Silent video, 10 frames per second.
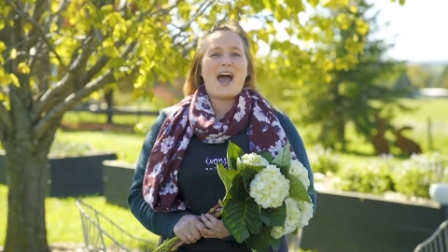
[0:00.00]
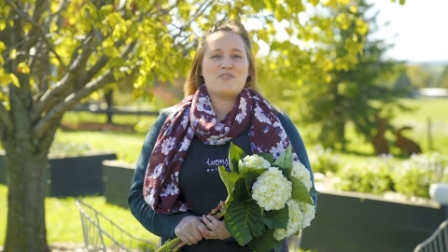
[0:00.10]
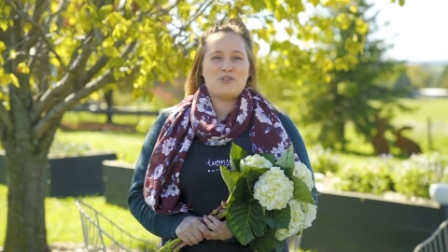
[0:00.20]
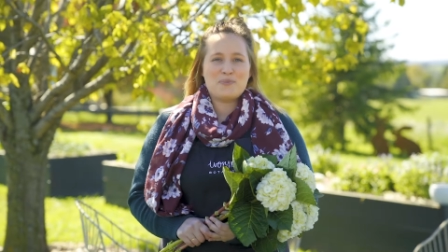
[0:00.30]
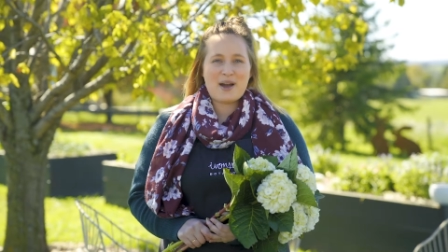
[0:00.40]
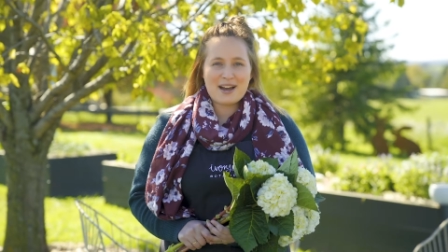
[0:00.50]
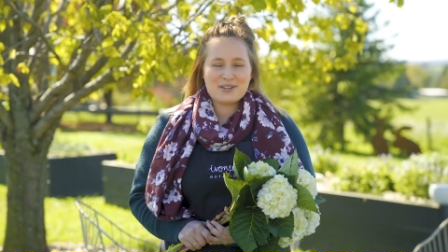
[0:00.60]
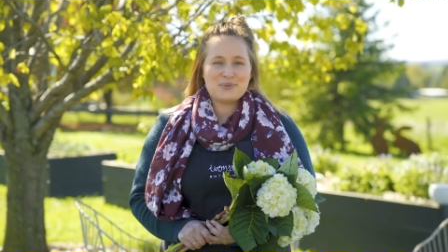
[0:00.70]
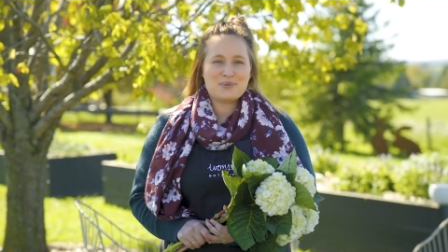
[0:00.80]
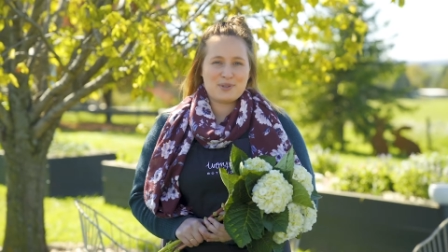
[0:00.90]
Our group
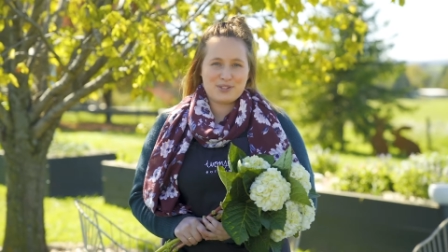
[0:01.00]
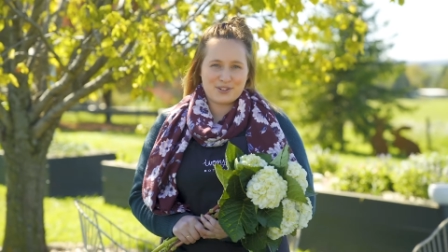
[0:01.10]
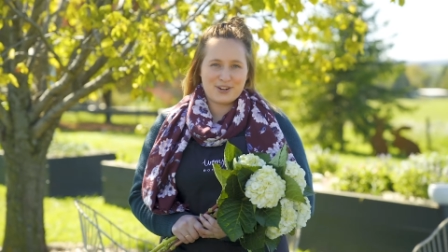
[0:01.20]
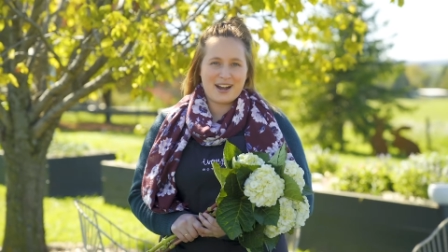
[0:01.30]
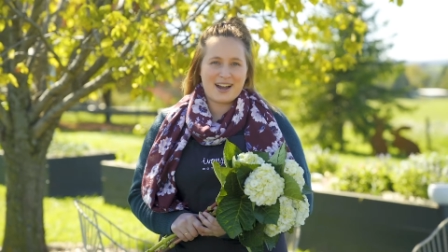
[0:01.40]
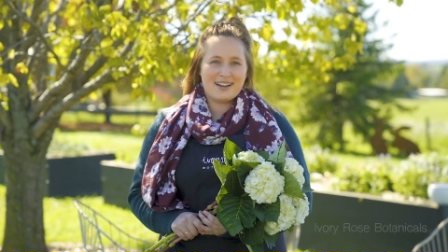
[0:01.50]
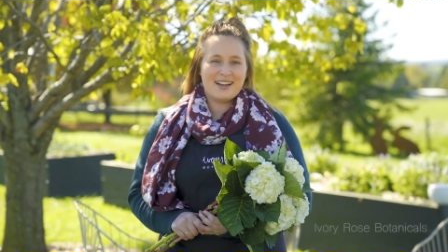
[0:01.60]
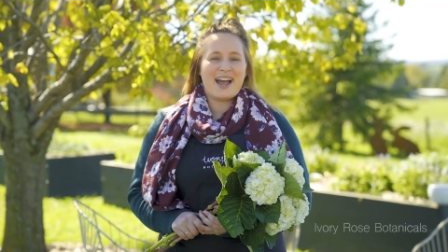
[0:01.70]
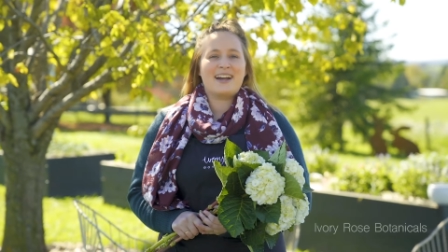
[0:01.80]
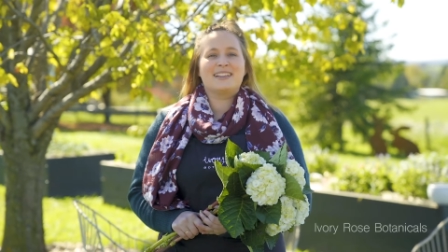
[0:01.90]
hugs will be stronger,
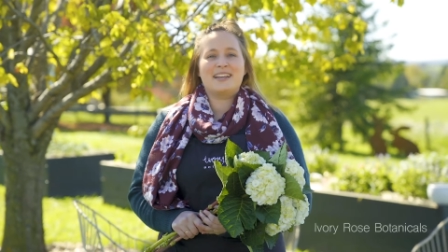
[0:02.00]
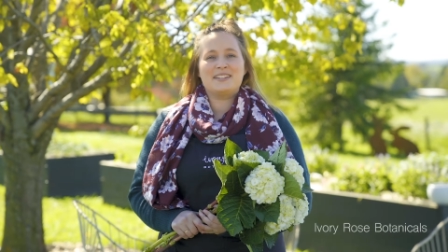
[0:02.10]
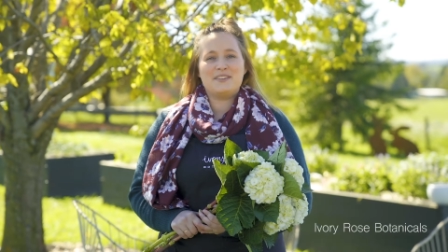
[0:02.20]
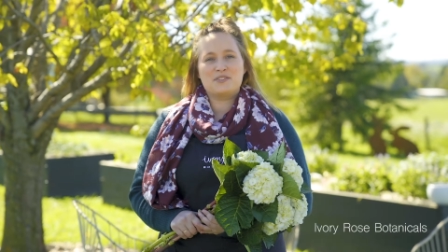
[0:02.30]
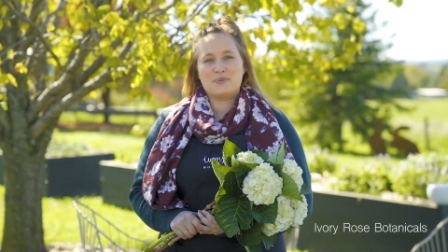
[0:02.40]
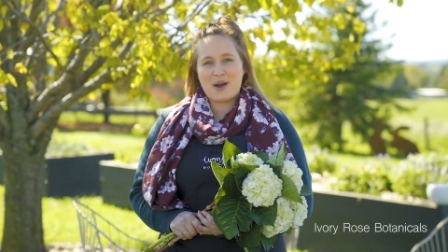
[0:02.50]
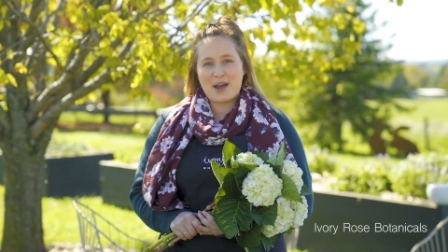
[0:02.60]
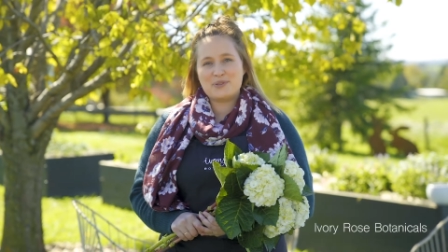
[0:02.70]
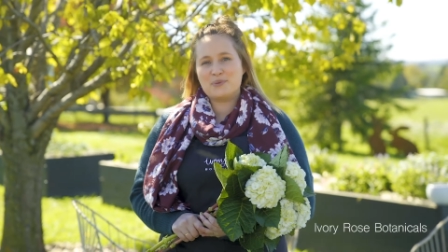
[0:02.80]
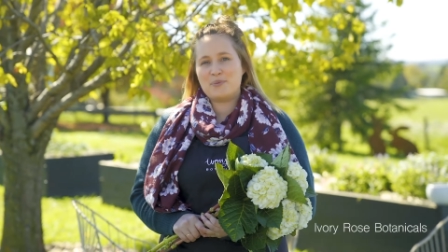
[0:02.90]
our collective
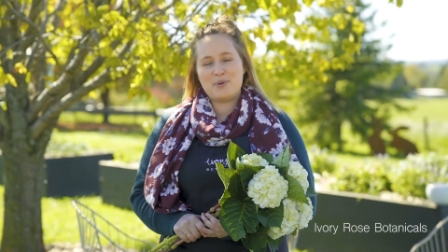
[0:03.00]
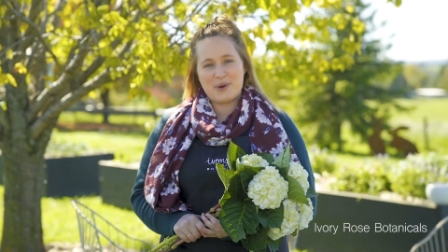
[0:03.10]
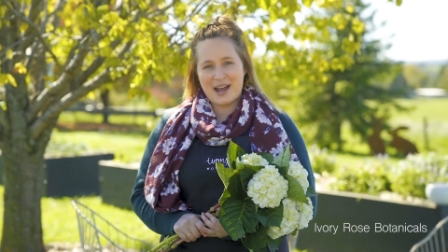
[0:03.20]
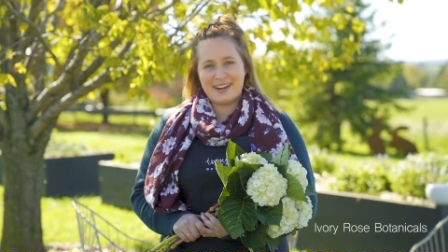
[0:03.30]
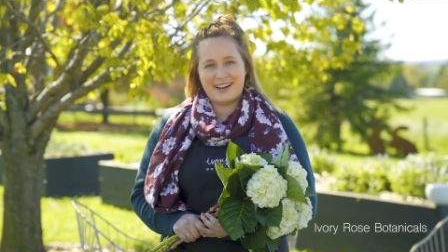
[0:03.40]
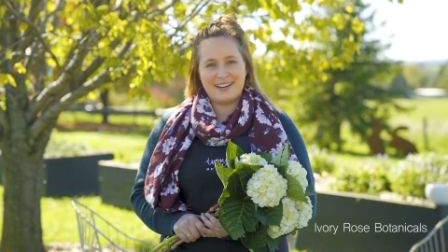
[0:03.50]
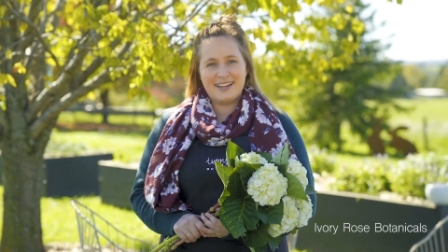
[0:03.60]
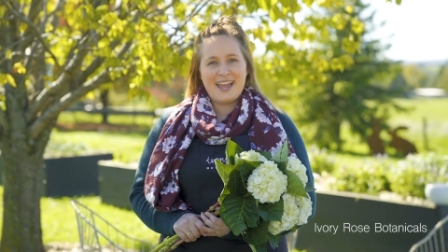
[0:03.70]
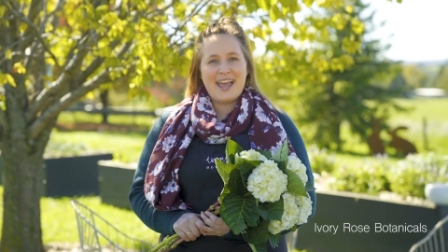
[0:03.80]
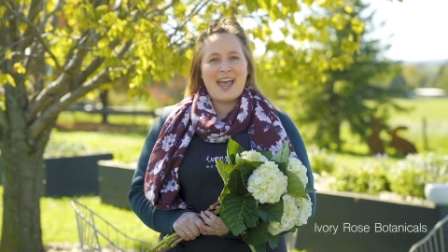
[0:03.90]
smiles will be wider,
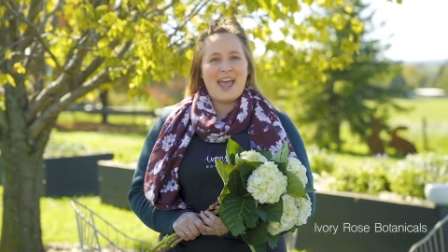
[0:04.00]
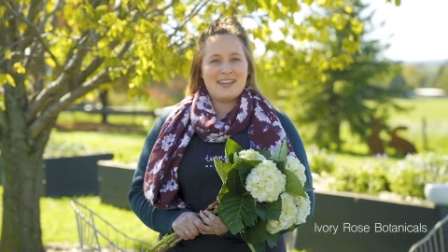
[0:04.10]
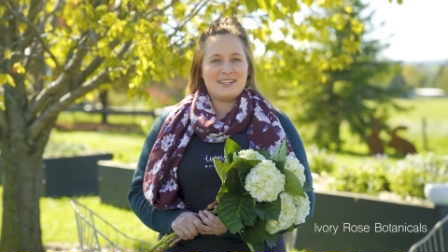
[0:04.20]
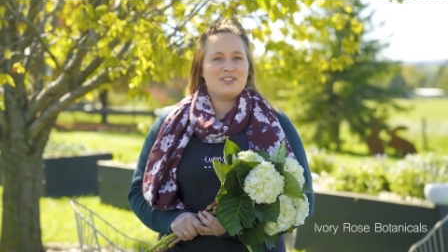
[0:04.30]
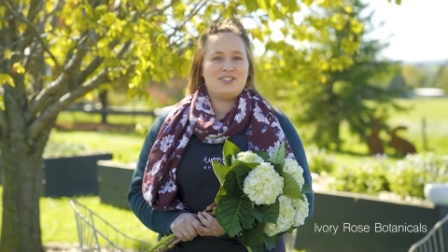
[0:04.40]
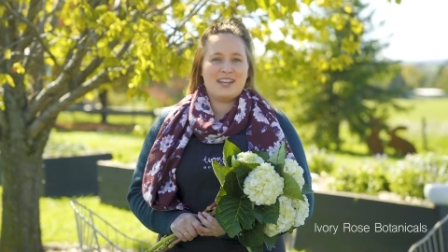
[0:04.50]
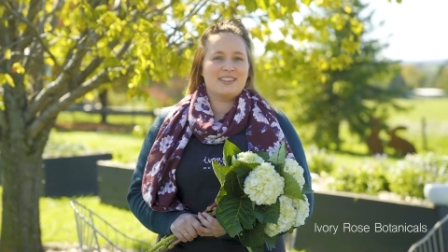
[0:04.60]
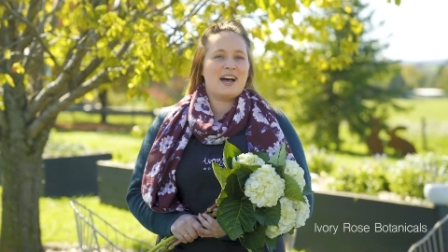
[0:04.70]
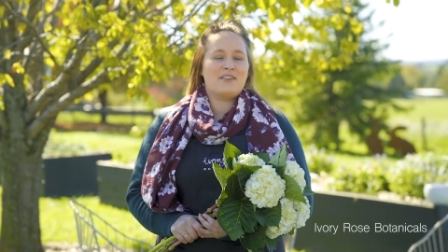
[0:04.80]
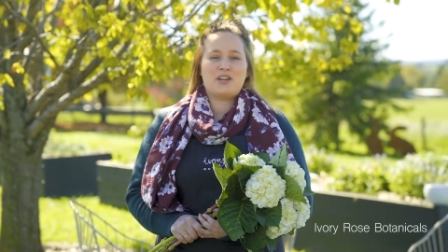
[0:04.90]
and our
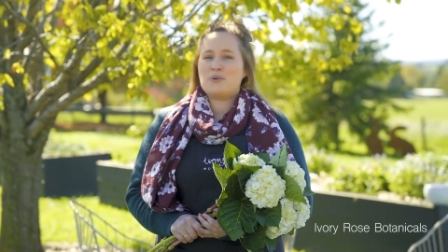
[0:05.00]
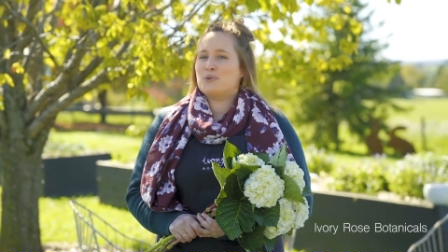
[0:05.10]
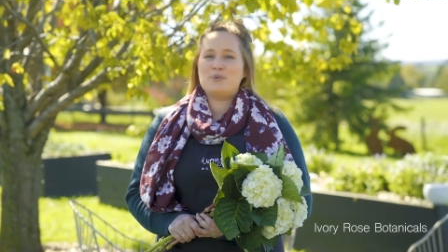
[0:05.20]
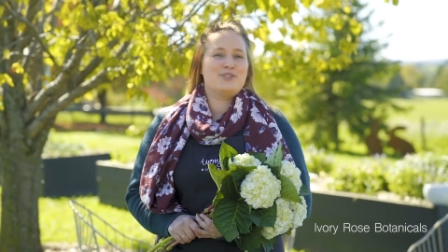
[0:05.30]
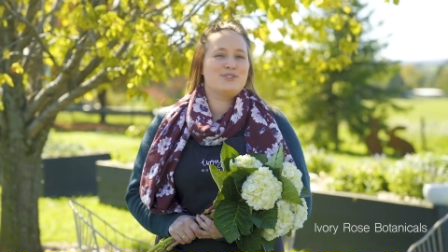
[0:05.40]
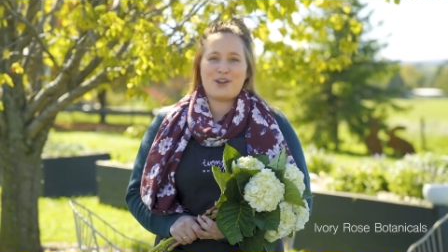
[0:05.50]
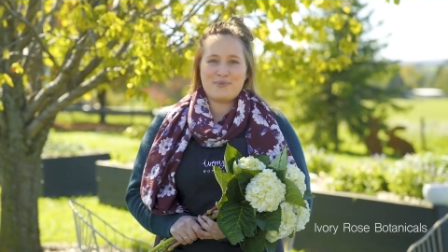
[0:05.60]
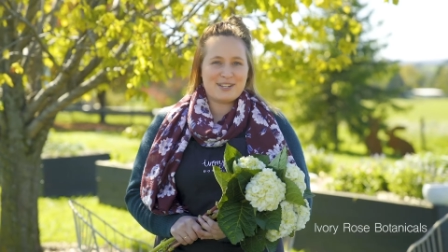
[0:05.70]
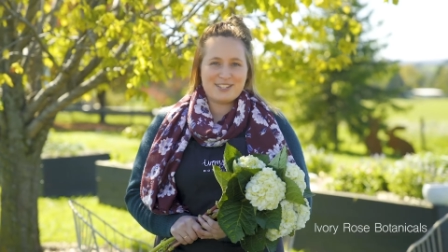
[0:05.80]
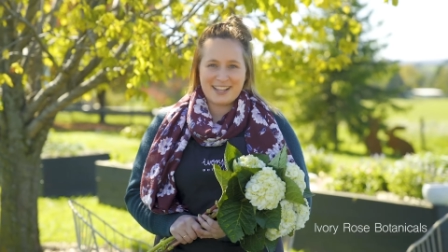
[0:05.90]
shared laughter will be so
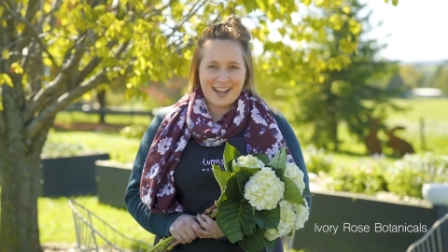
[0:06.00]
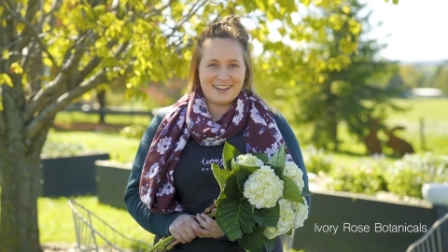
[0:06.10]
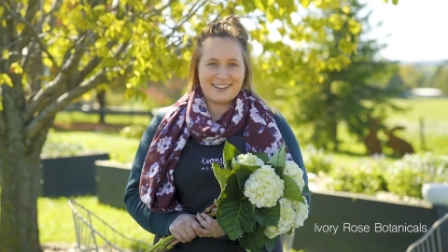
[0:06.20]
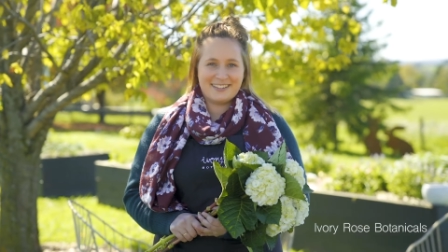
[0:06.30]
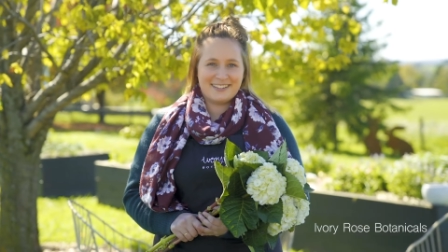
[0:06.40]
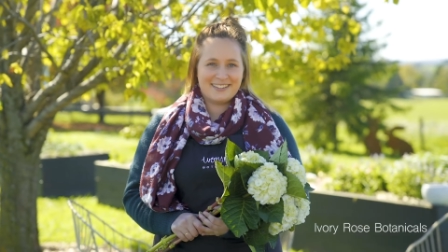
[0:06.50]
much louder.